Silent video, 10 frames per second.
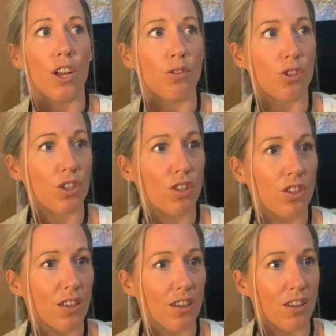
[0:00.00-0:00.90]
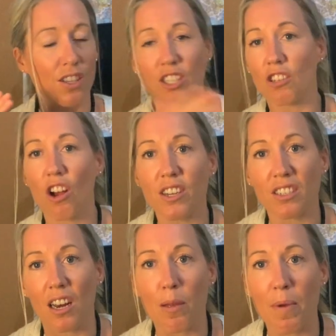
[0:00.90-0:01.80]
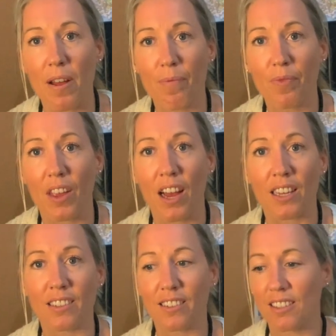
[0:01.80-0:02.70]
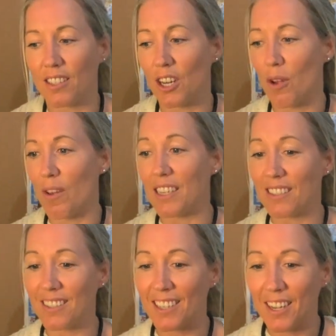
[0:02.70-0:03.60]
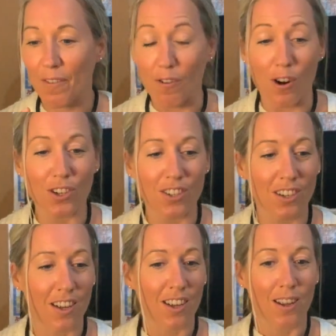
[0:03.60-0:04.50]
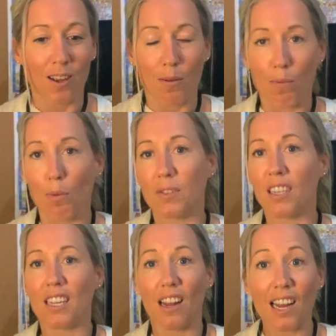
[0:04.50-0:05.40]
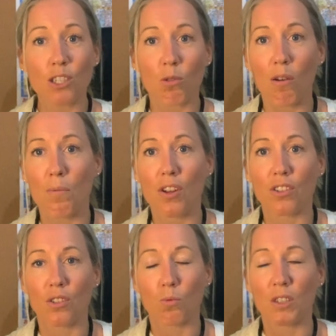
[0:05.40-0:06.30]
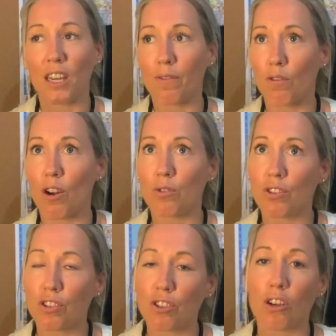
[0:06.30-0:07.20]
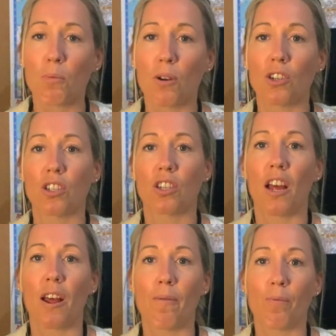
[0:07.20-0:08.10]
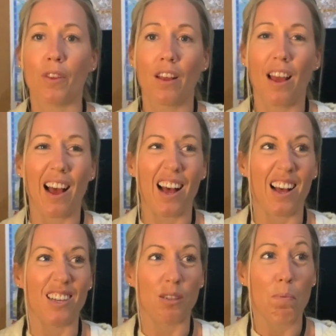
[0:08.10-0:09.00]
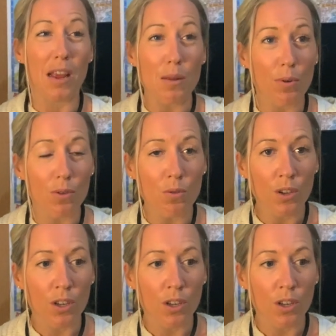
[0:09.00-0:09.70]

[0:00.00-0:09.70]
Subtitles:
just the sky's the limit. And it's, for us, property, the last 12 months we have grown so much as people,